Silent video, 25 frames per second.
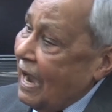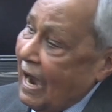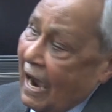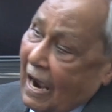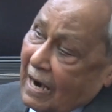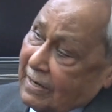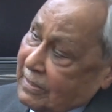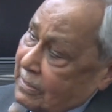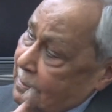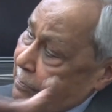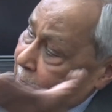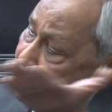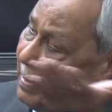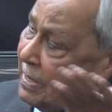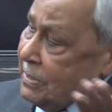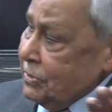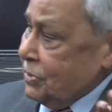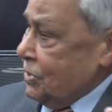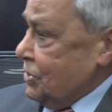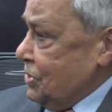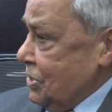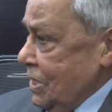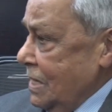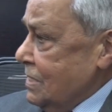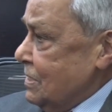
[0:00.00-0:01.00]
are the
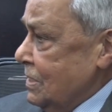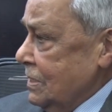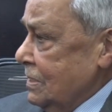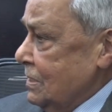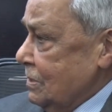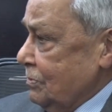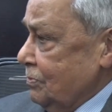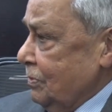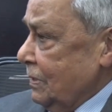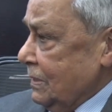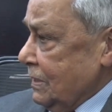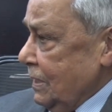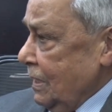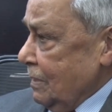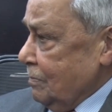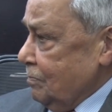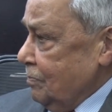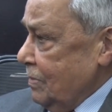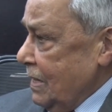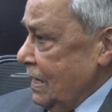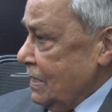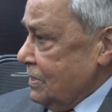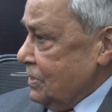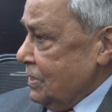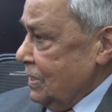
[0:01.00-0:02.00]
best judges, for that
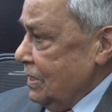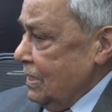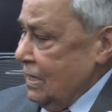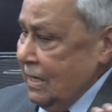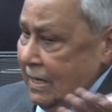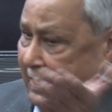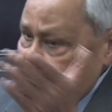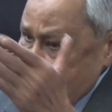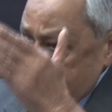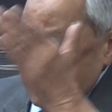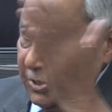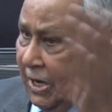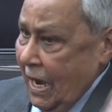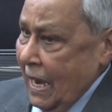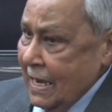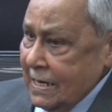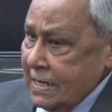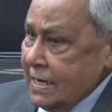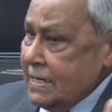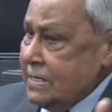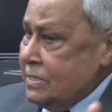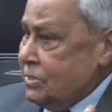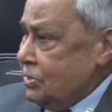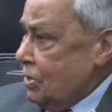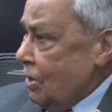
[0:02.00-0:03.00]
matter.
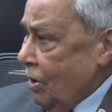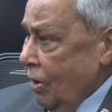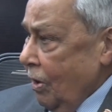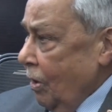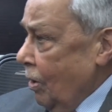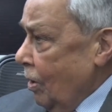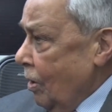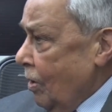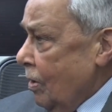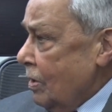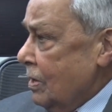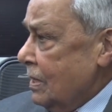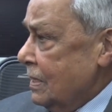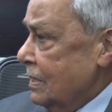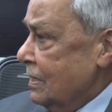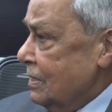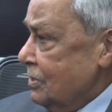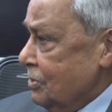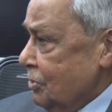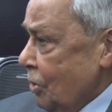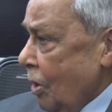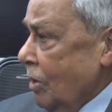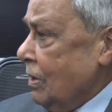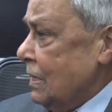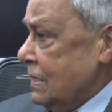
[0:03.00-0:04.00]
Silent or
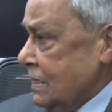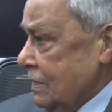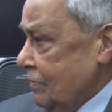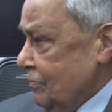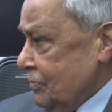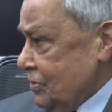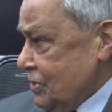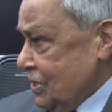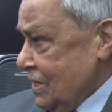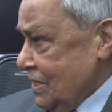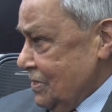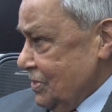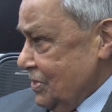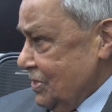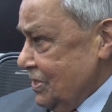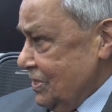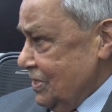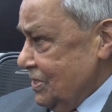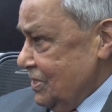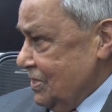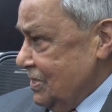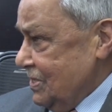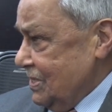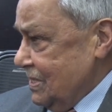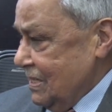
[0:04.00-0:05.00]
talkative
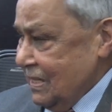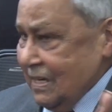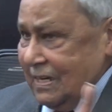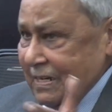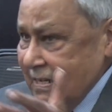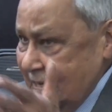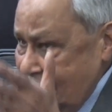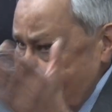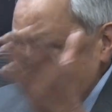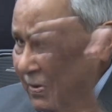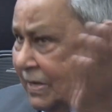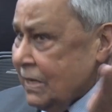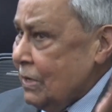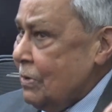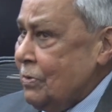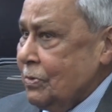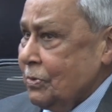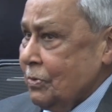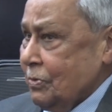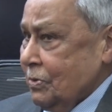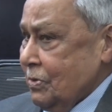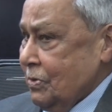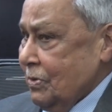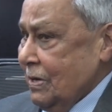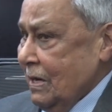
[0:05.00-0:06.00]
judges, difficult
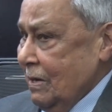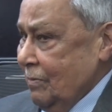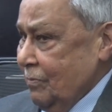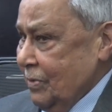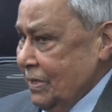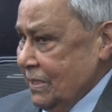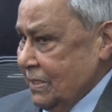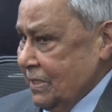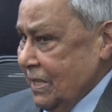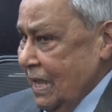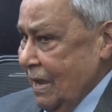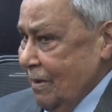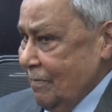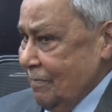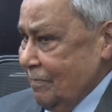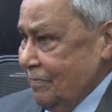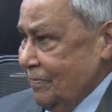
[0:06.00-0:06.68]
to deal with them.